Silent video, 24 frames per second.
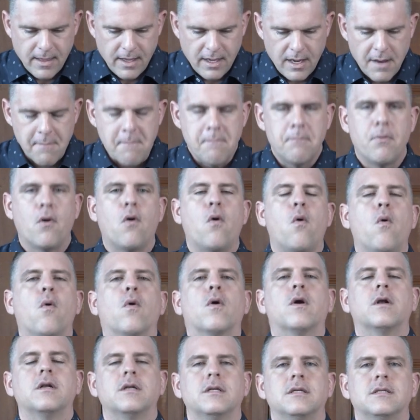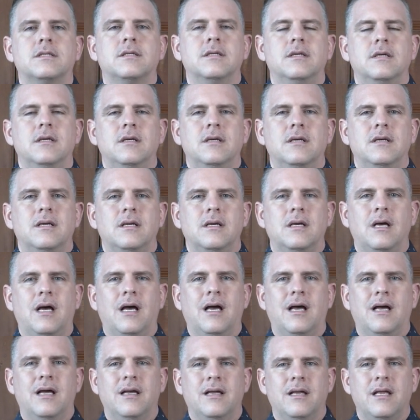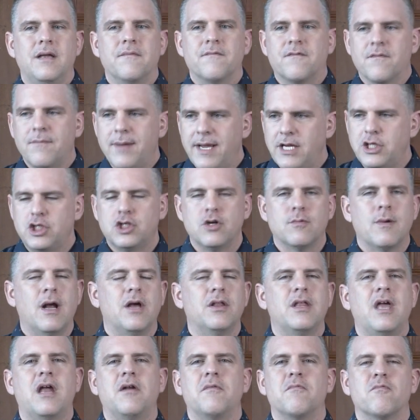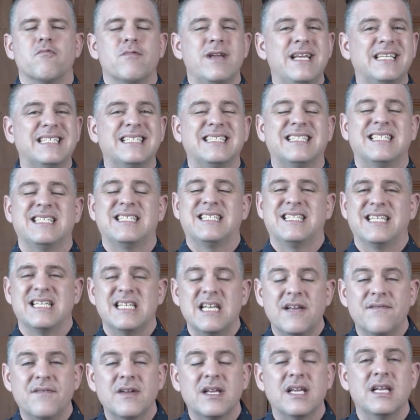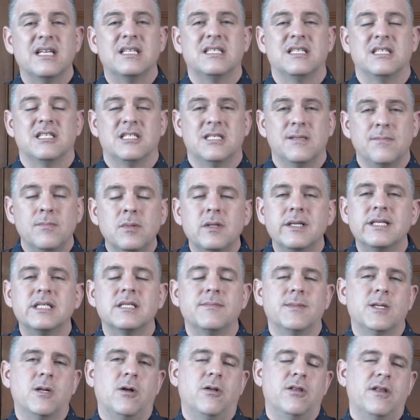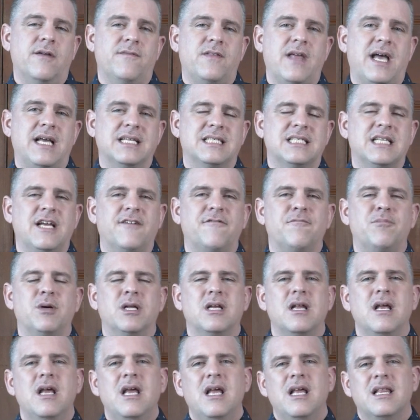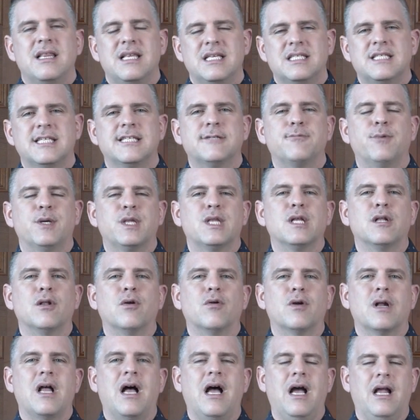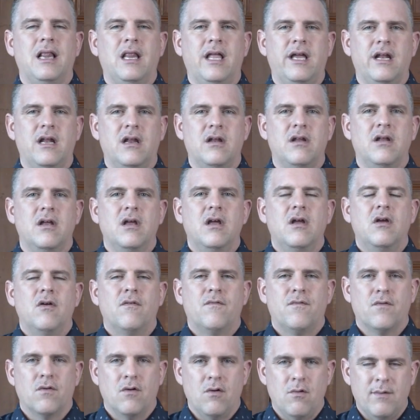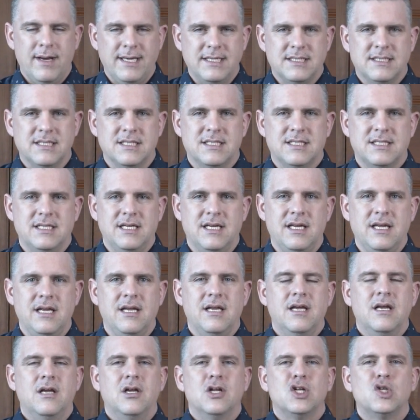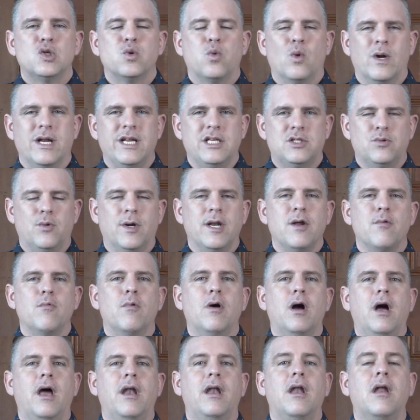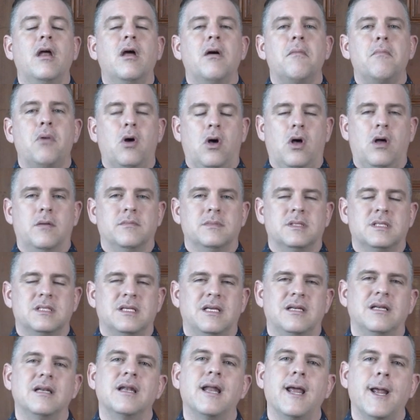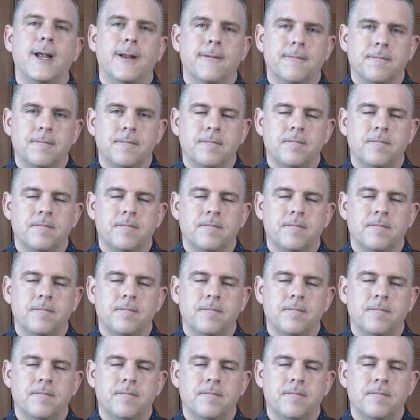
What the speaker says: important information around that, and reasons and significance and symbolism and all of that stuff, but this is what the Lord highlighted for Oasis City 2021 Palm Sunday.